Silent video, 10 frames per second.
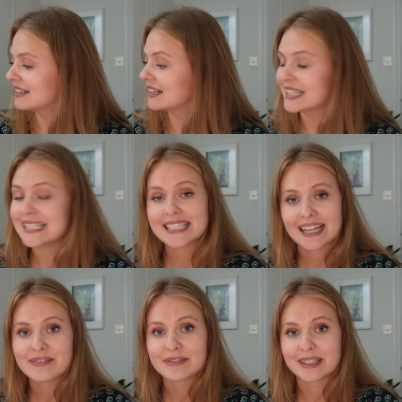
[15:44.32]
I
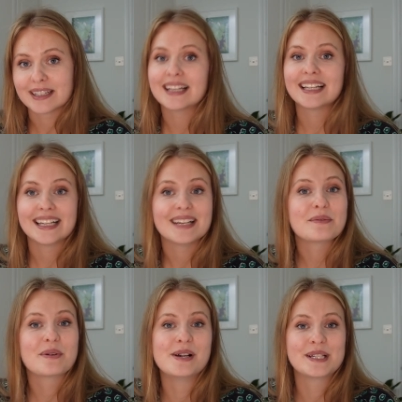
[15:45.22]
definitely
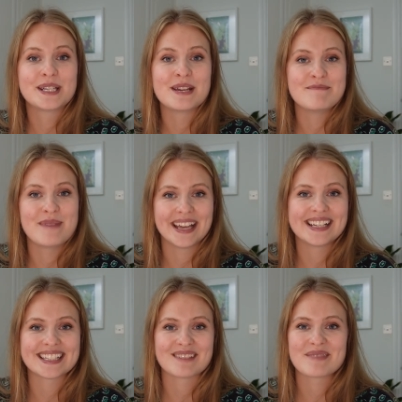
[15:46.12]
want to
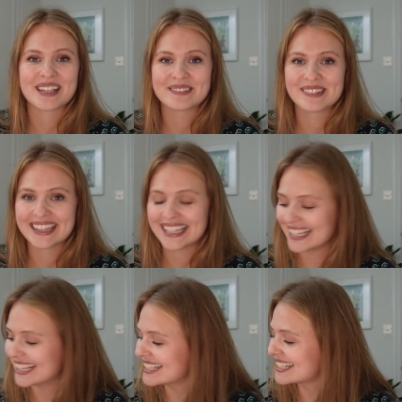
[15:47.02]
make something with
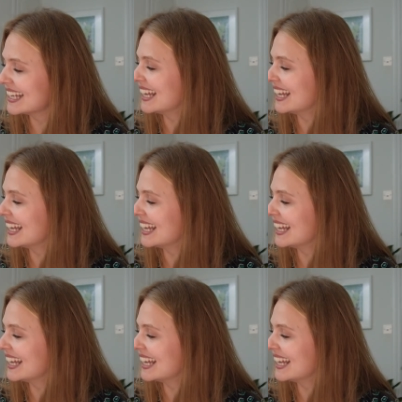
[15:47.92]
these.